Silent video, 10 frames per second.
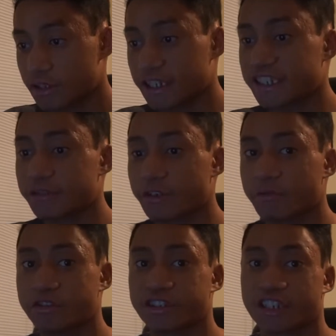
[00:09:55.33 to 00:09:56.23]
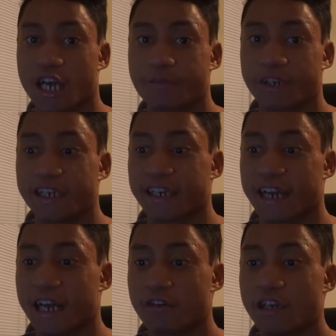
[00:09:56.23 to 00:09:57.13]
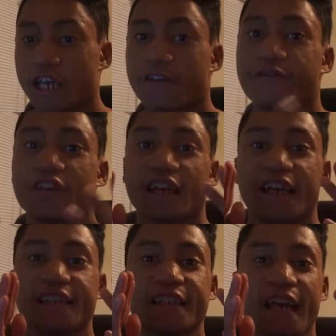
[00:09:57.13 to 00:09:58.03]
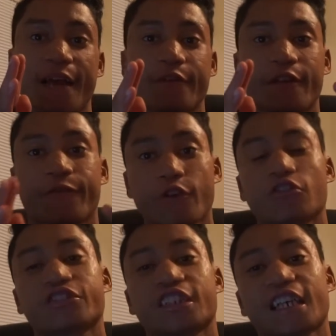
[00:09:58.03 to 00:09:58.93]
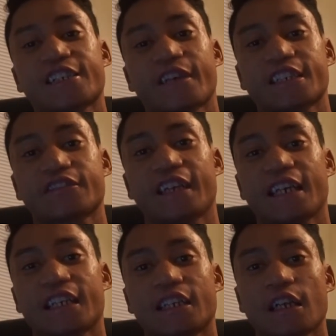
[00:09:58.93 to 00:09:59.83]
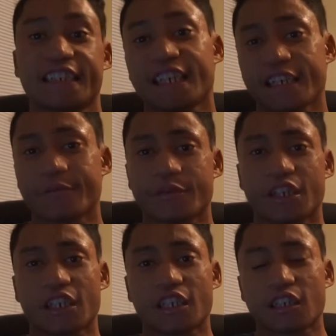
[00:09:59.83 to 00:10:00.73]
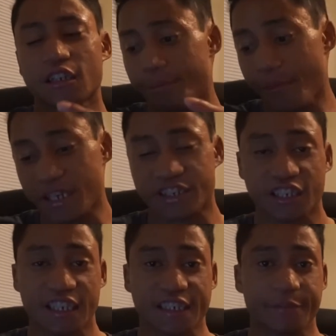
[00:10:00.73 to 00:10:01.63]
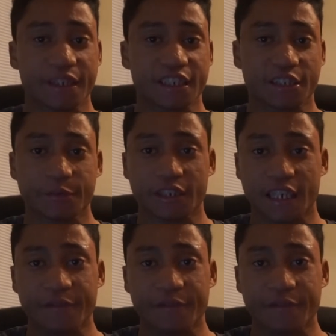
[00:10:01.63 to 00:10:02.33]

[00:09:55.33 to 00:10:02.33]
this is where I'm going to stop right now. If you guys have any photos you guys like to edit, DM me. Make sure you guys message me,